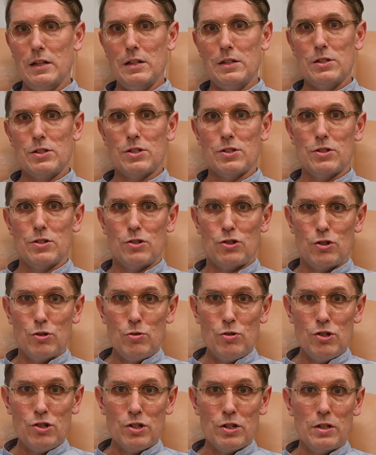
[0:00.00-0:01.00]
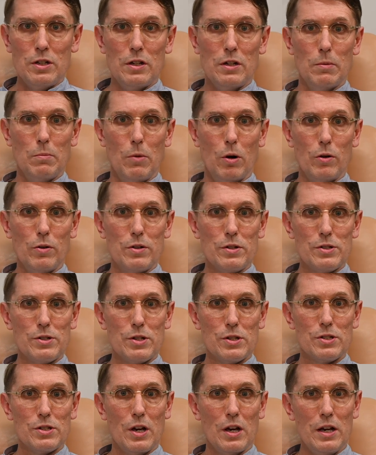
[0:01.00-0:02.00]
institution in a modern
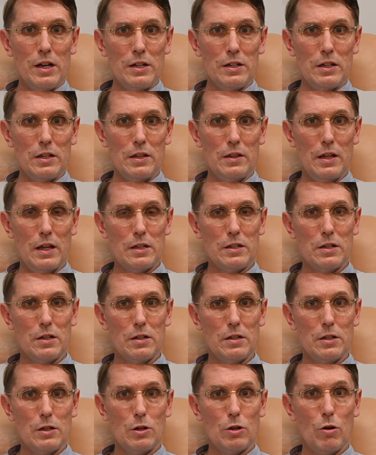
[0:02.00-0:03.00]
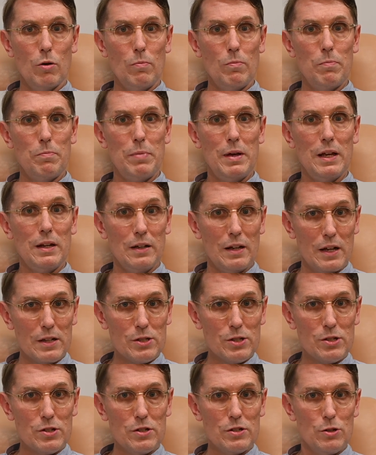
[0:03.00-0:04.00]
society that can compel
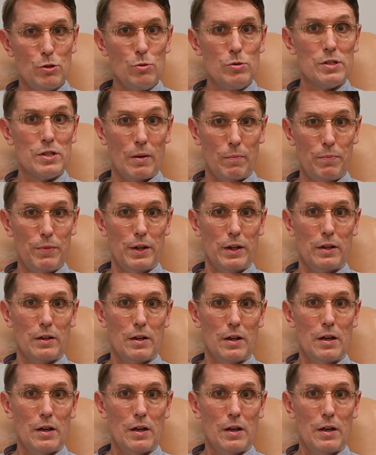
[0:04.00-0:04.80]
us to do something.